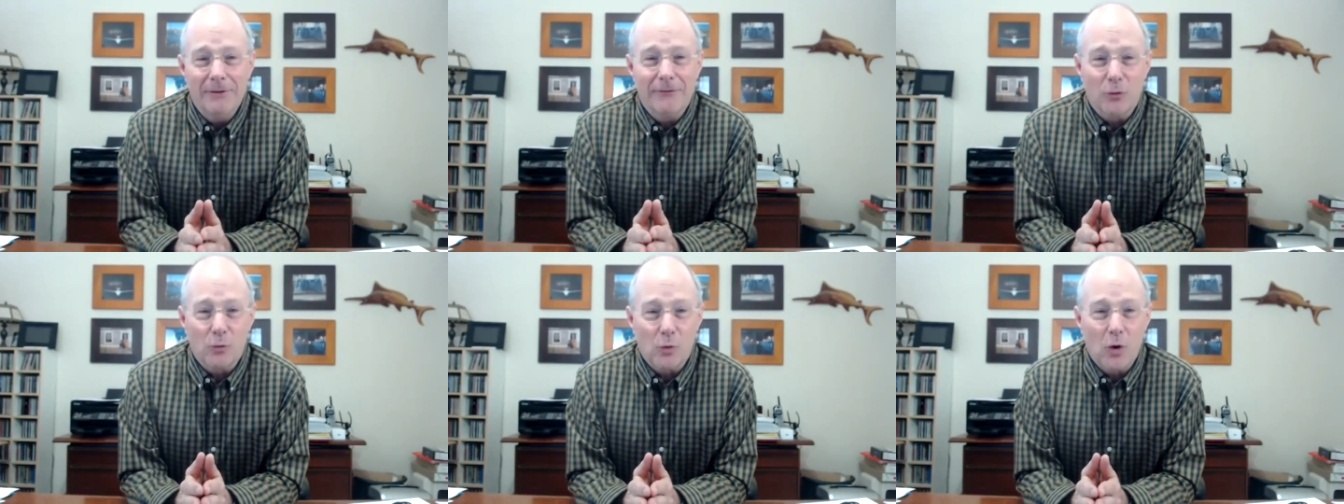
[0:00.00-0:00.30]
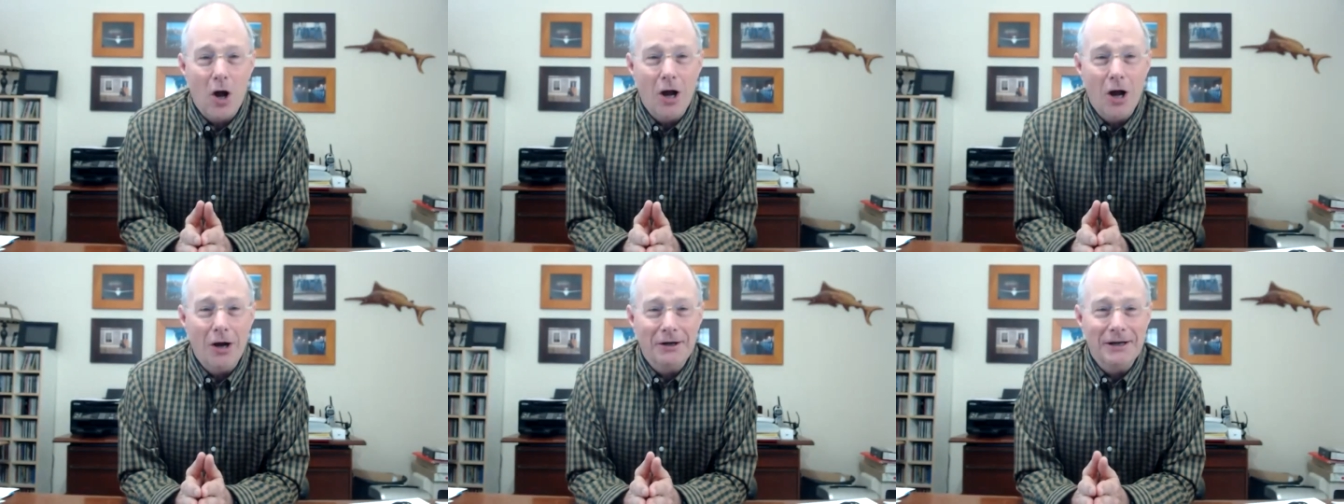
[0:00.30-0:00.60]
of a
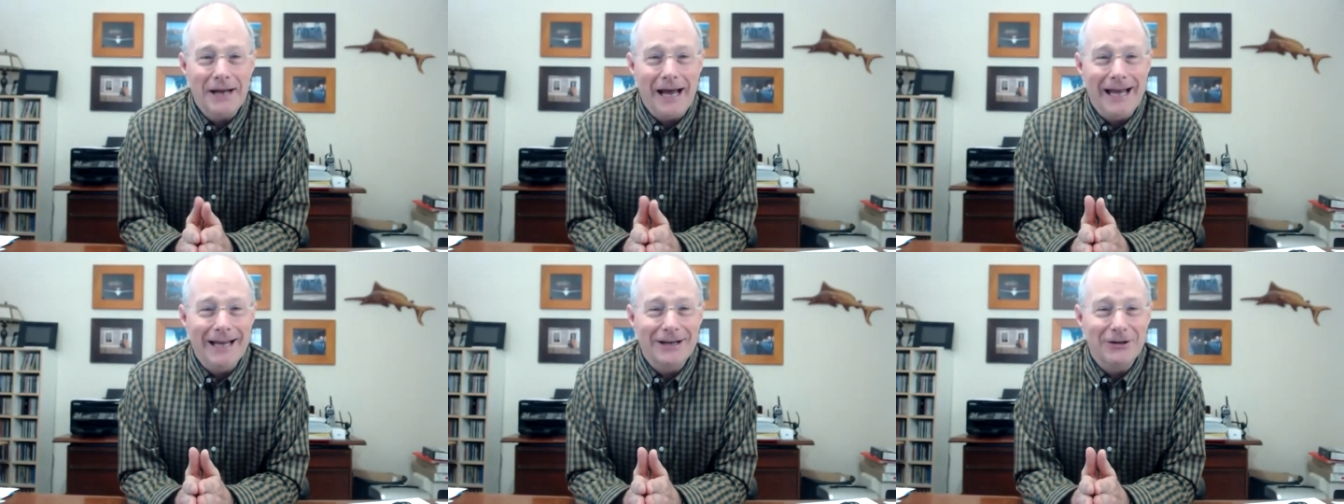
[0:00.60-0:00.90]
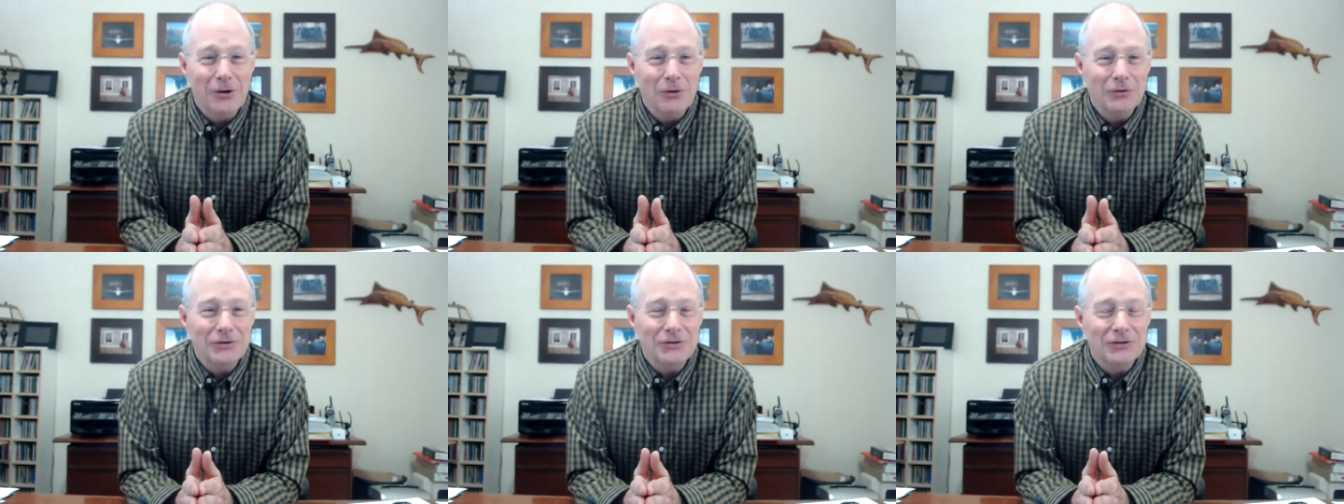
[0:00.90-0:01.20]
wrong
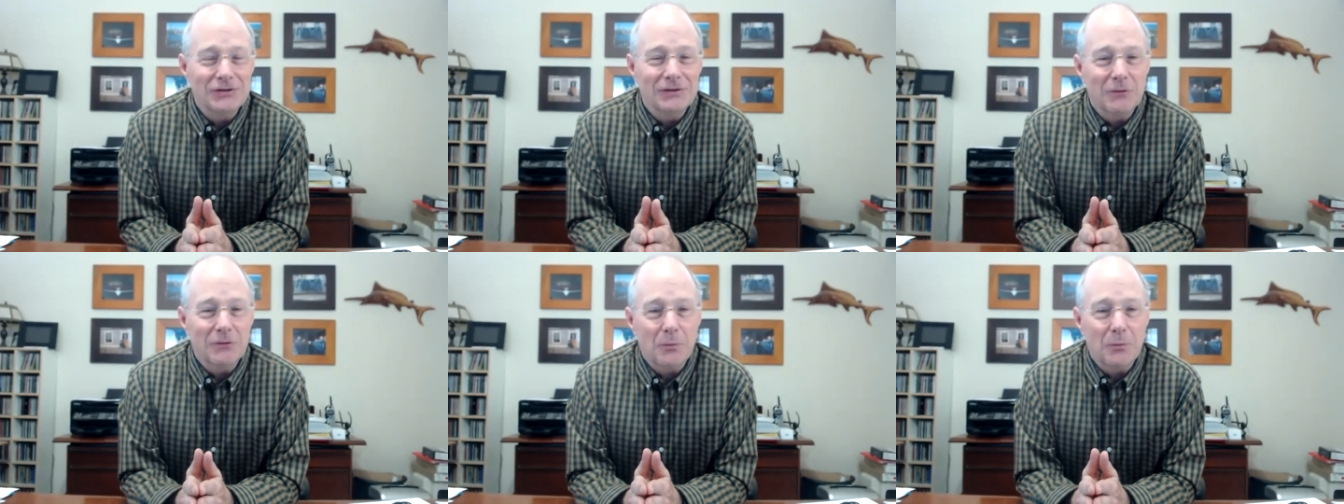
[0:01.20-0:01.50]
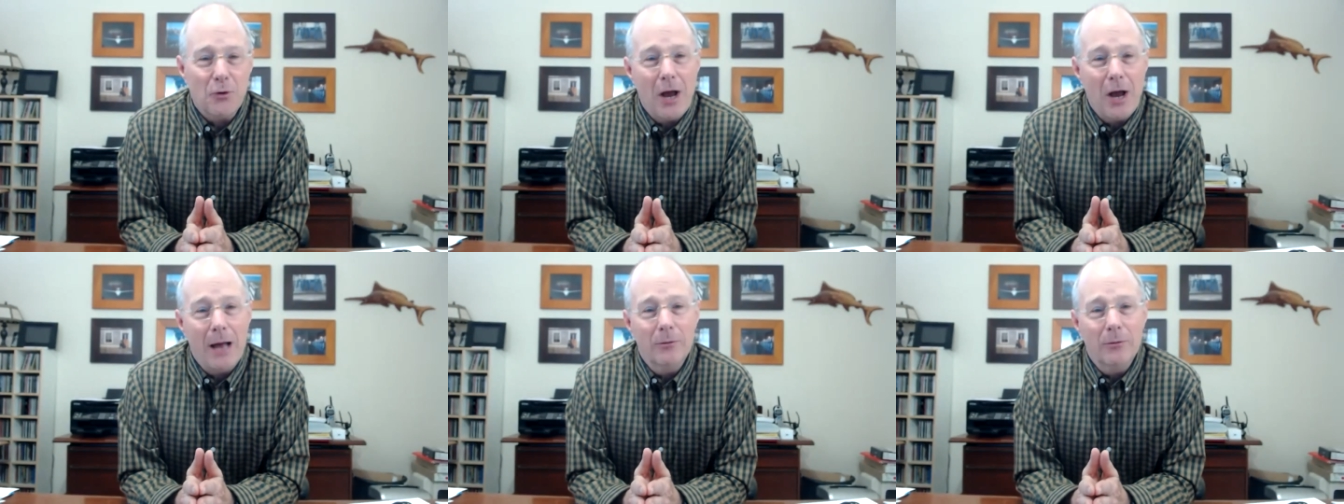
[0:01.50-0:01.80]
diagnosis of a
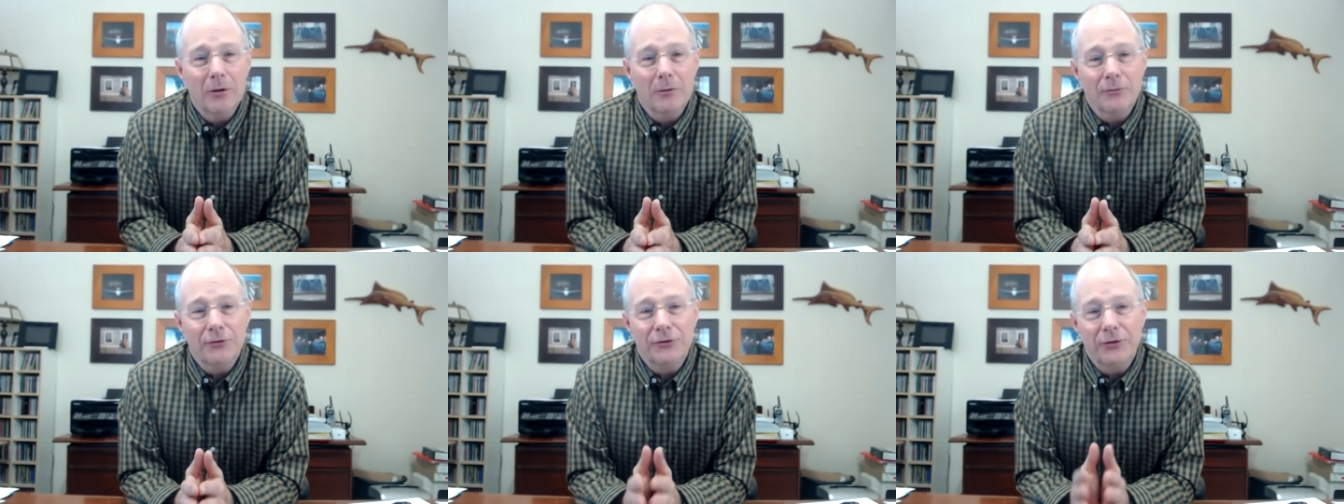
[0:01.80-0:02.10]
problem.